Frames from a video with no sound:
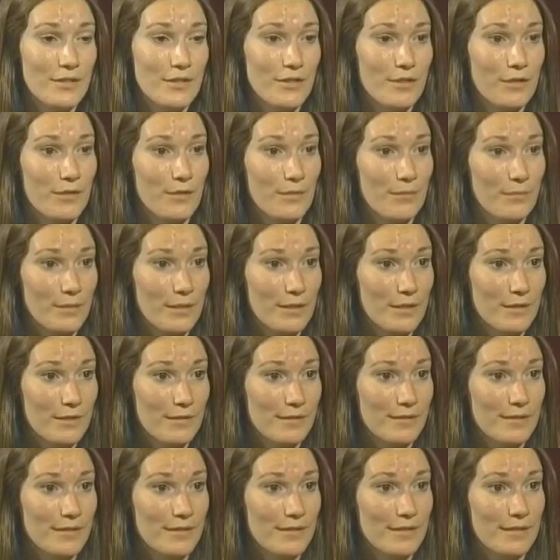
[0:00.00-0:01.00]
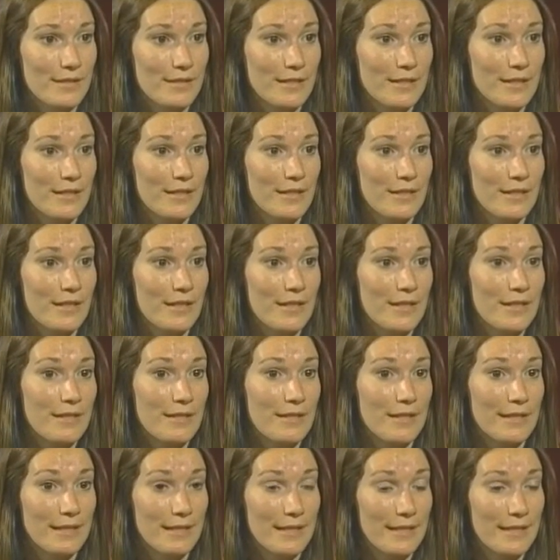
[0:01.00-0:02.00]
a thrill to see
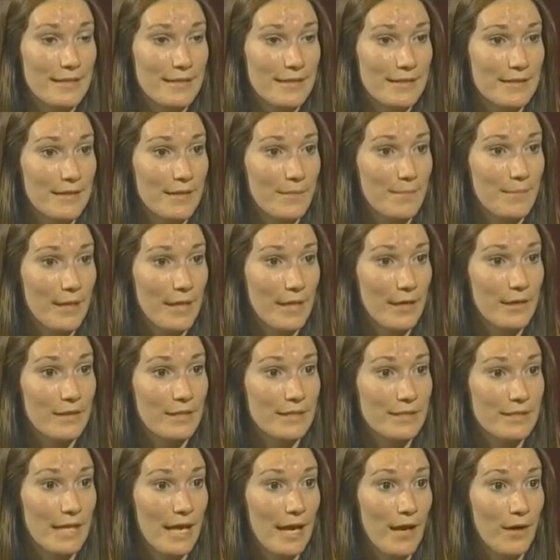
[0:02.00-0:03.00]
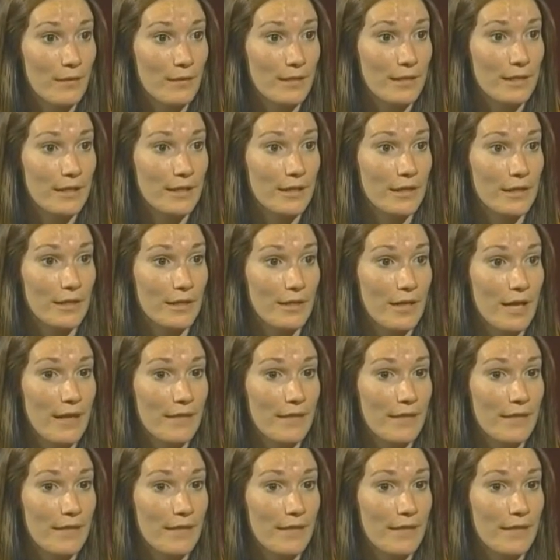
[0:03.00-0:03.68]
the kids and the parents out here,